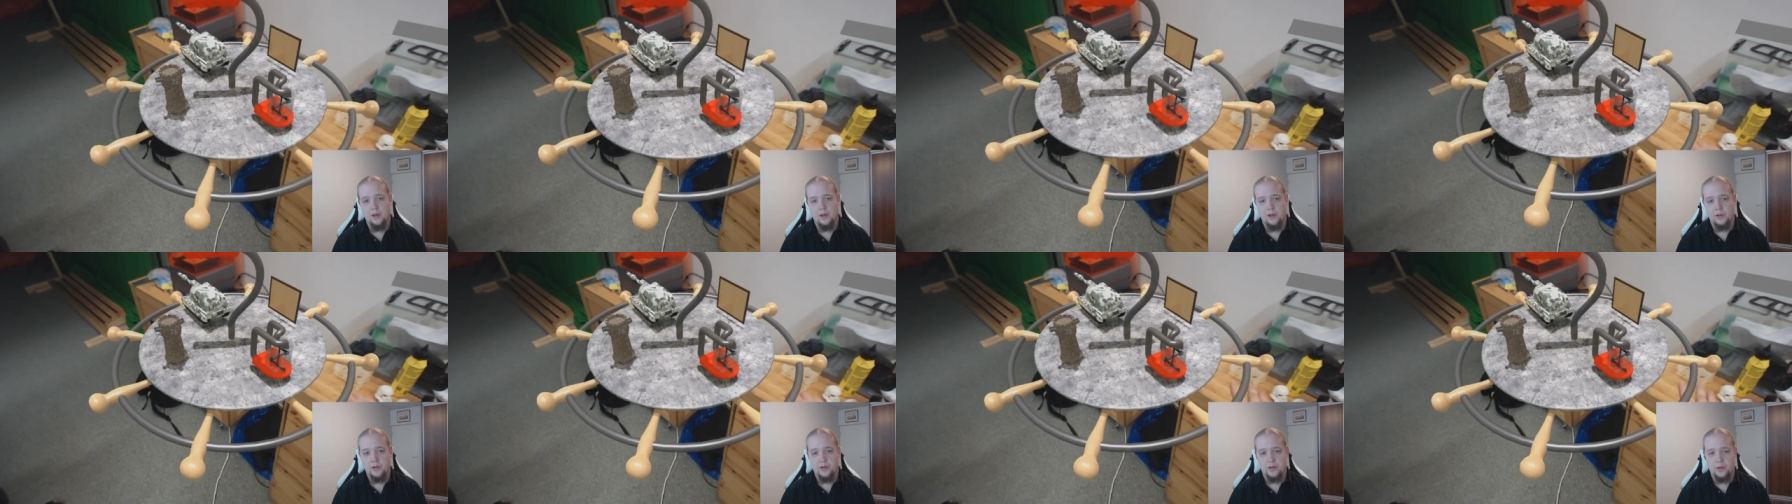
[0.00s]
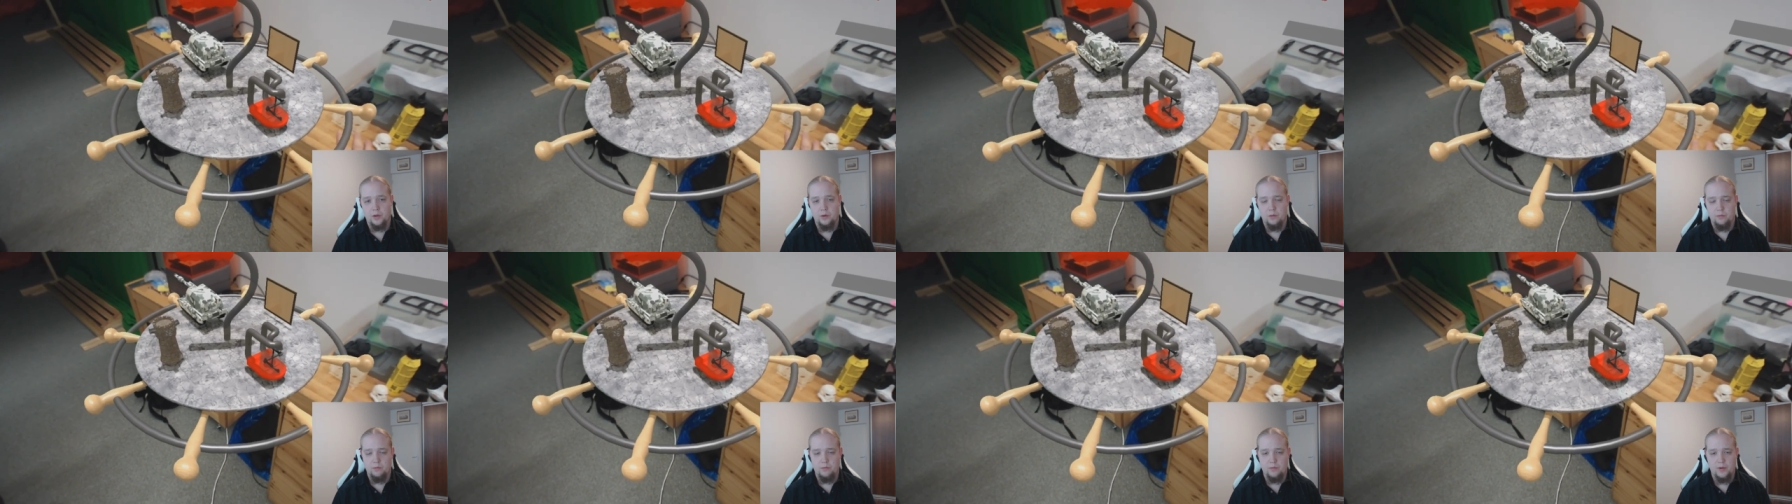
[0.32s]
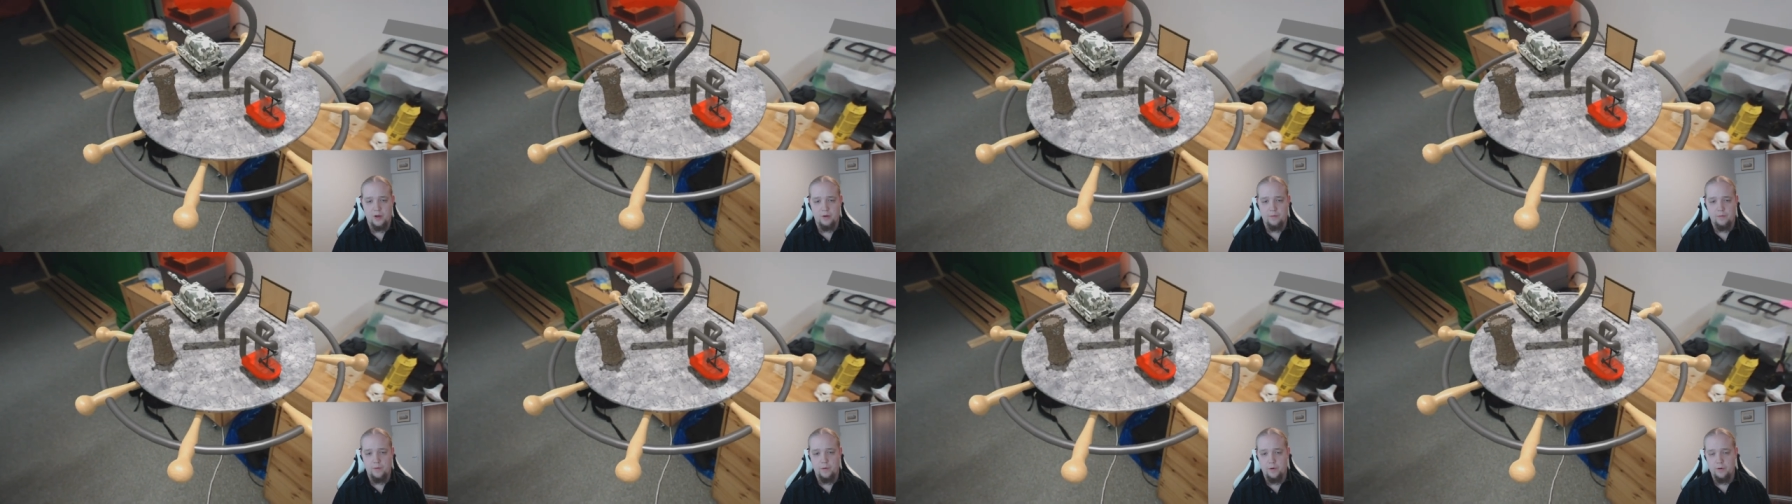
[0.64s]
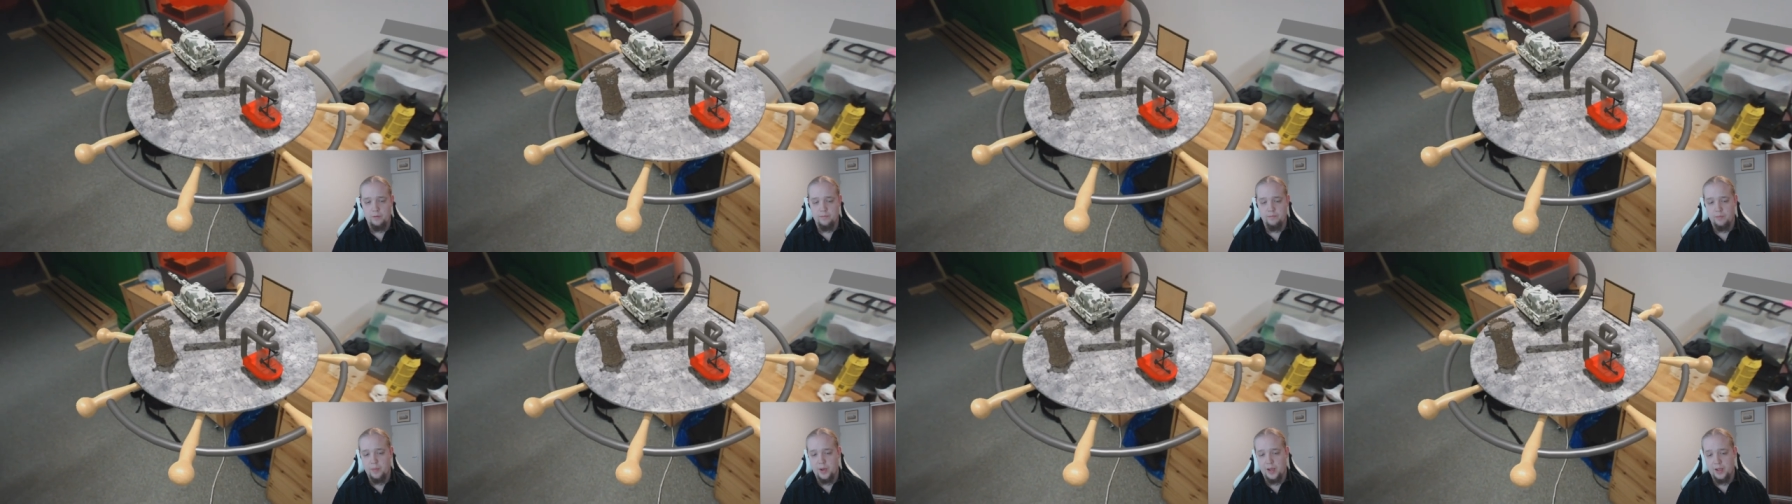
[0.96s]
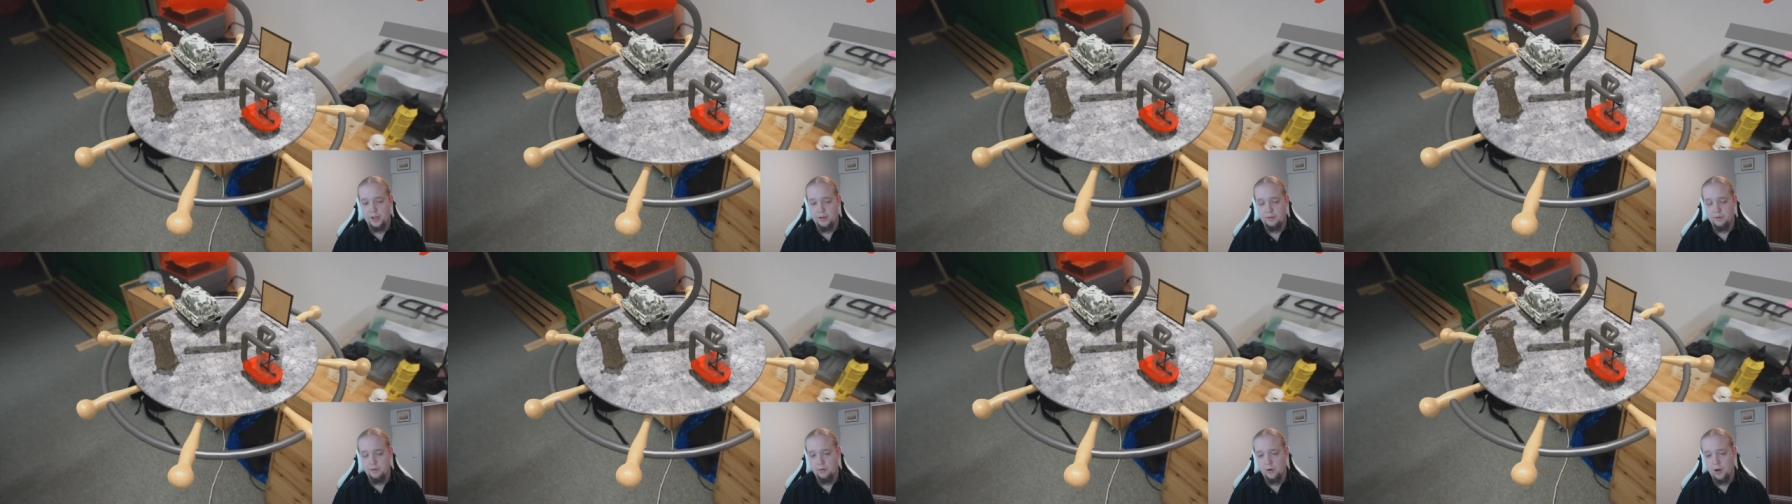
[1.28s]
So therefore,
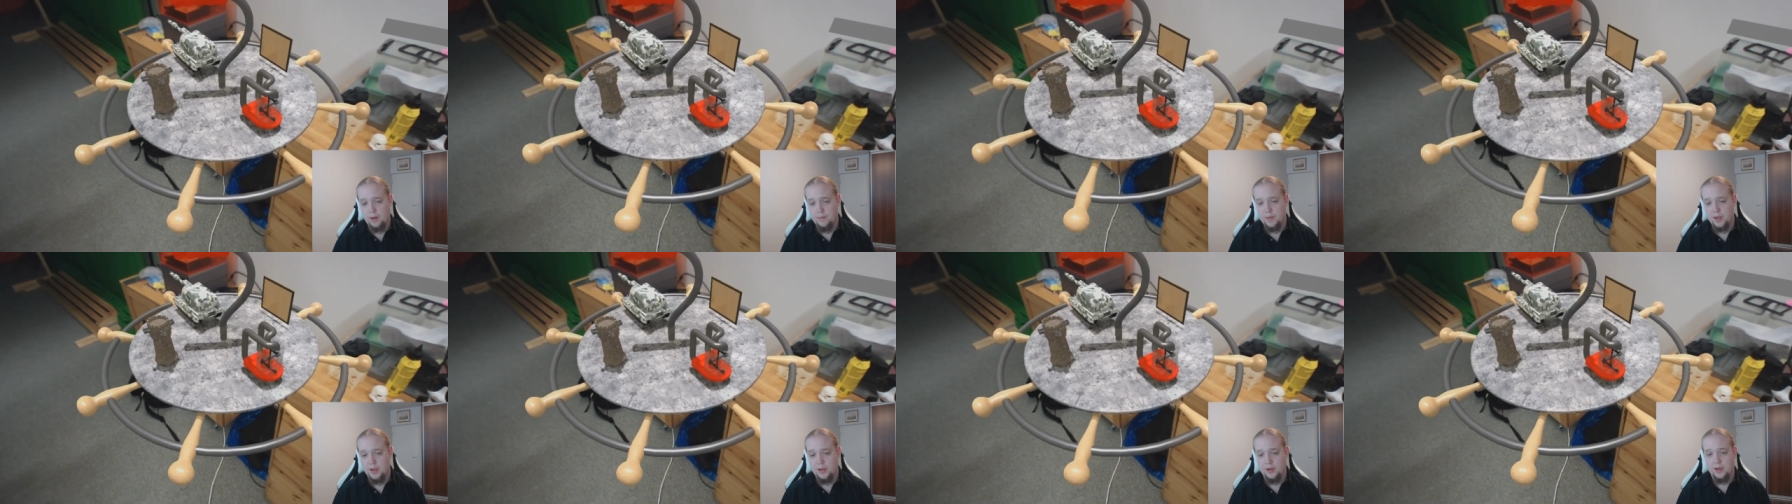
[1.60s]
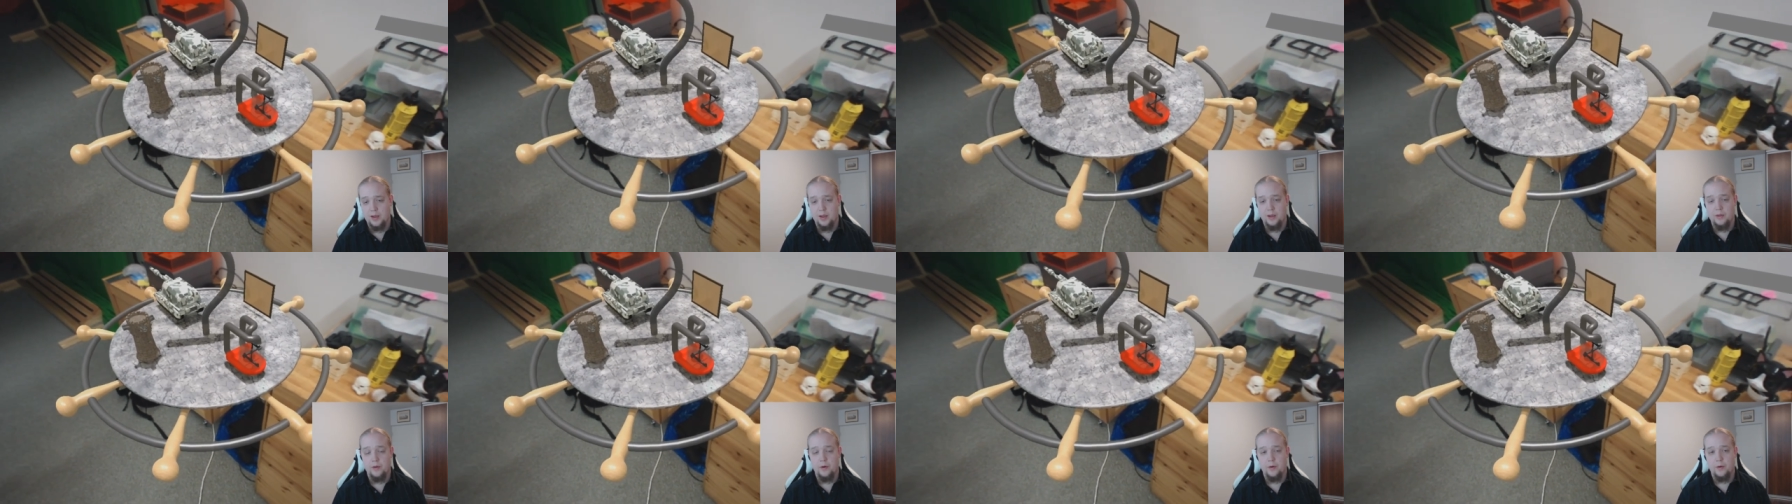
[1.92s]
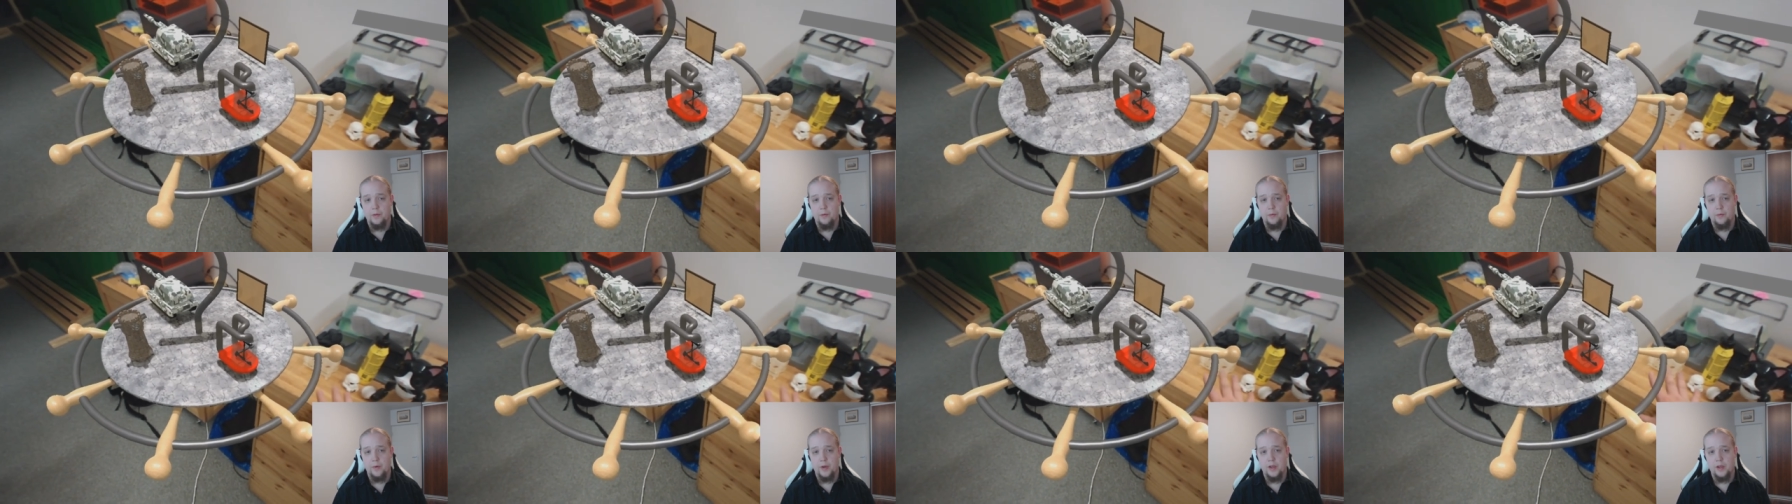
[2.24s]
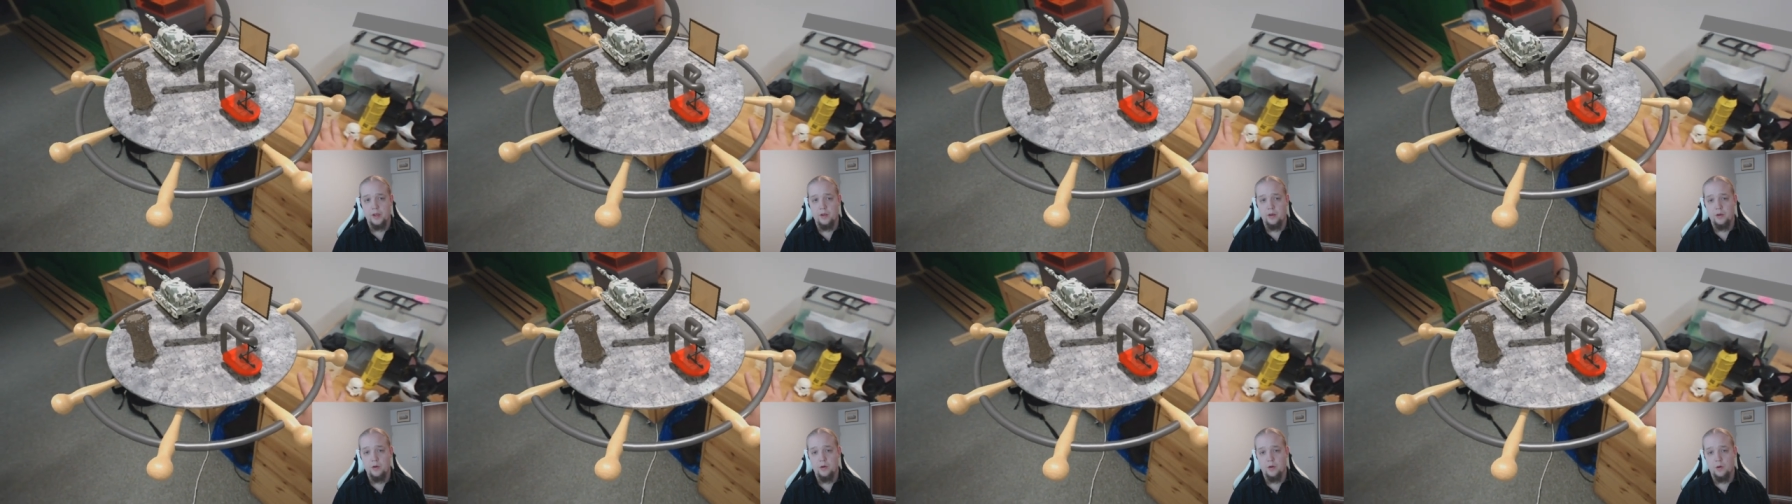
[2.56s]
by grabbing either the ring